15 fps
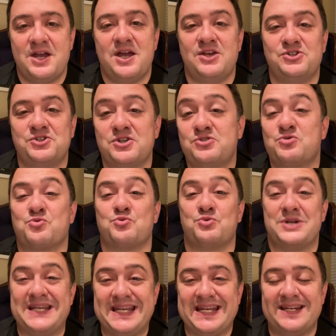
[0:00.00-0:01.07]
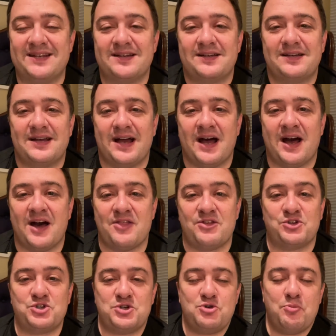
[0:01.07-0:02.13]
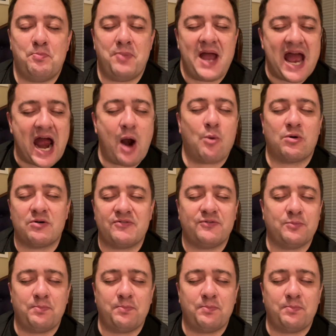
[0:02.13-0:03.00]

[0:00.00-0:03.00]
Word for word: is just read uh, the two powerful,